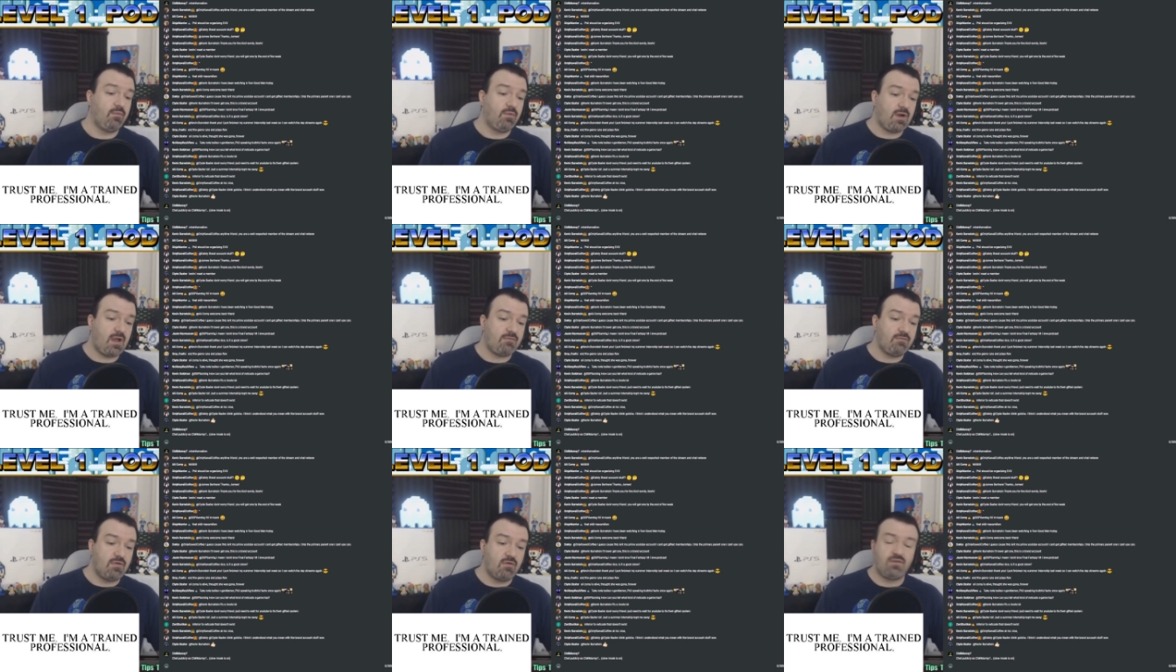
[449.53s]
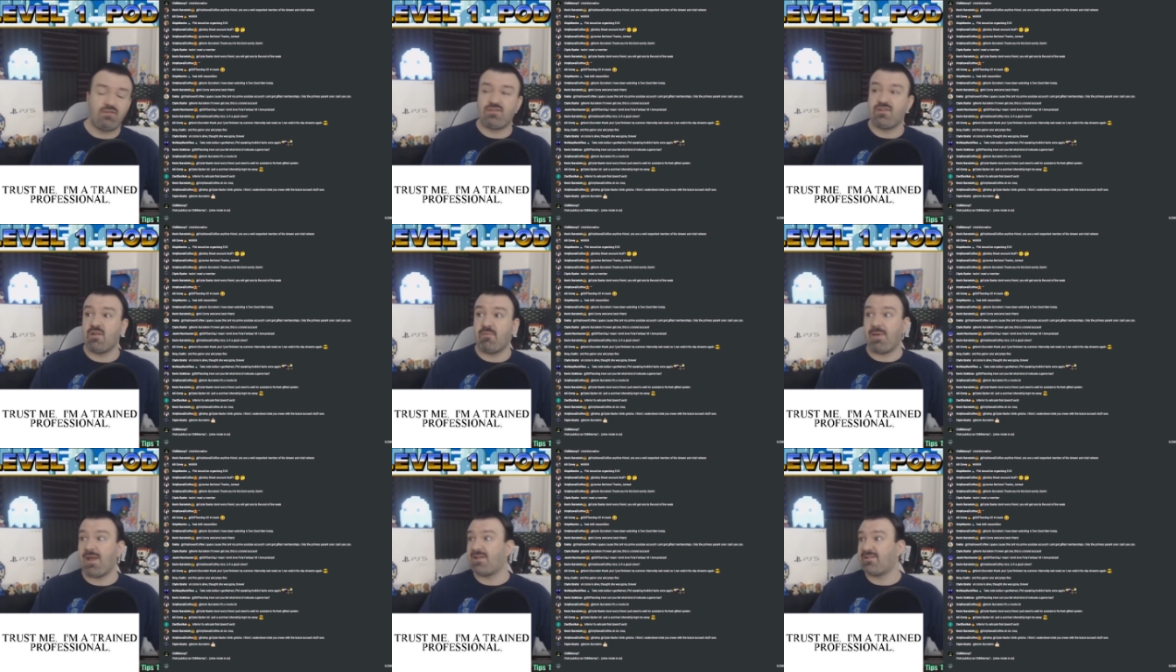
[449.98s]
And what I've
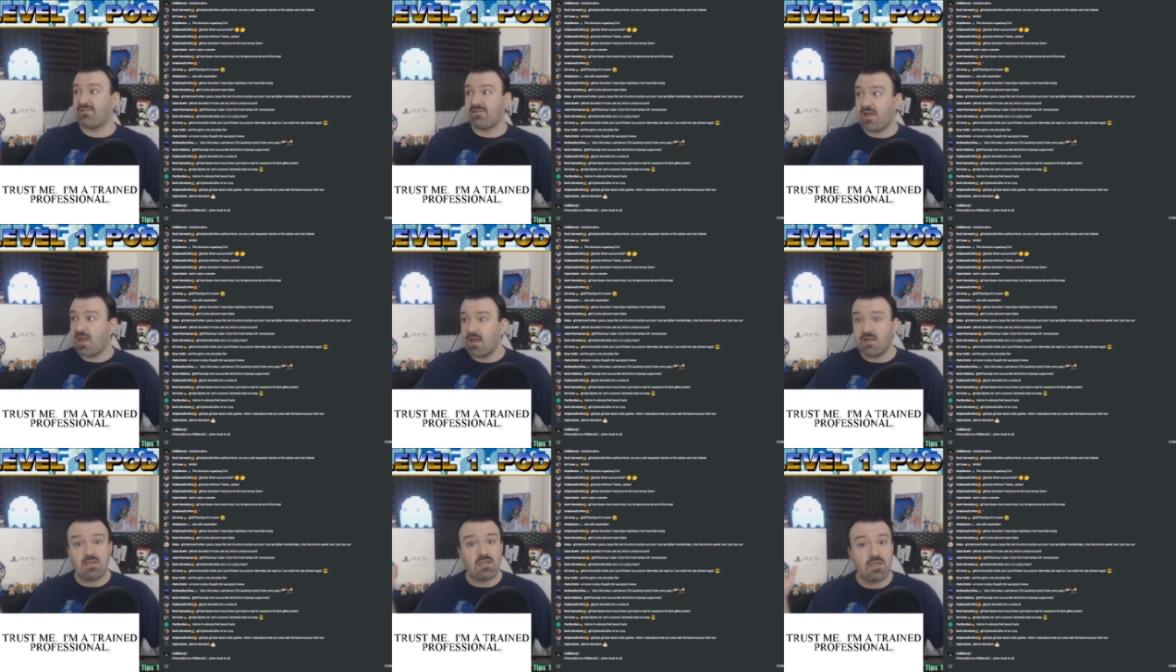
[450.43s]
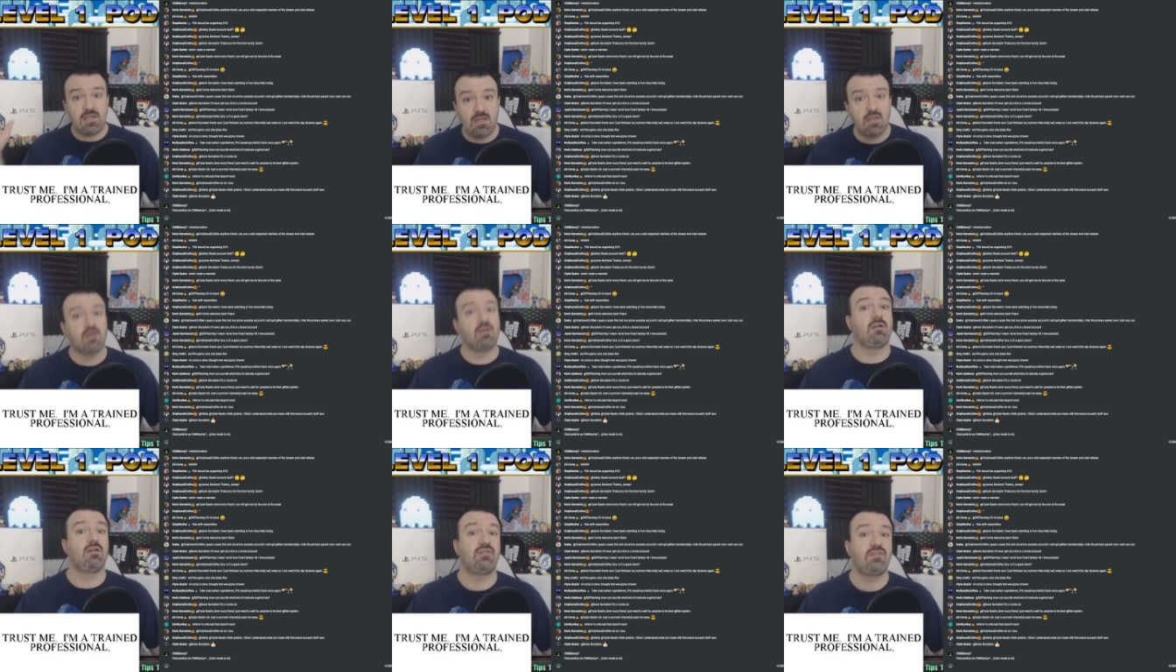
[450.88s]
noticed in the past 10
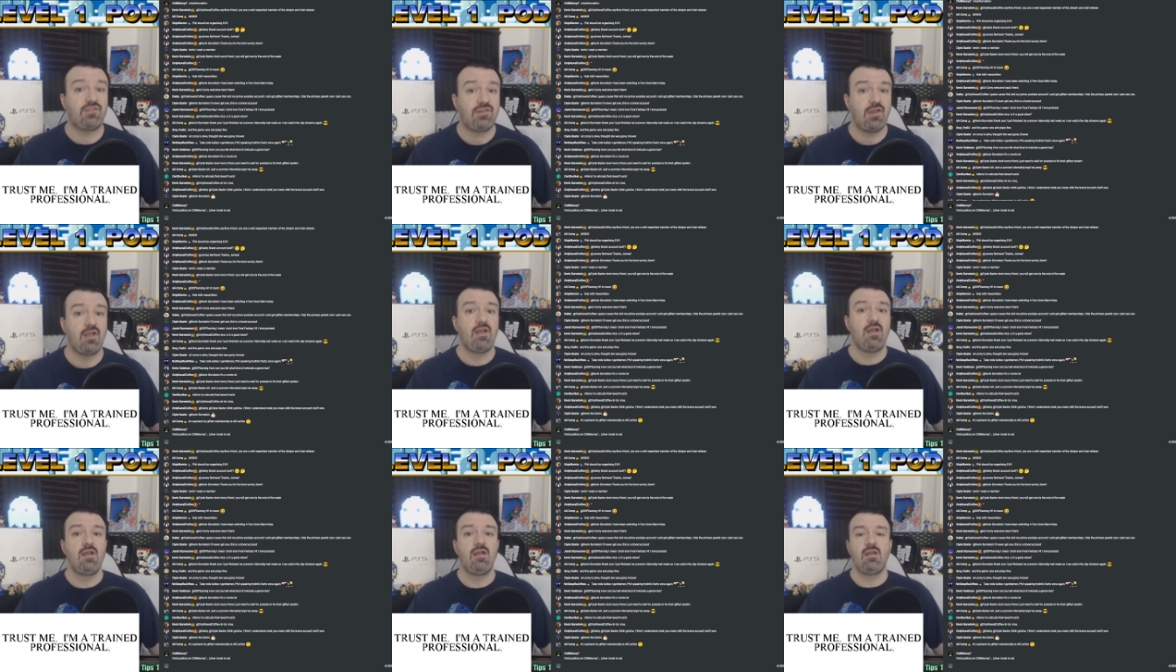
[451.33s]
years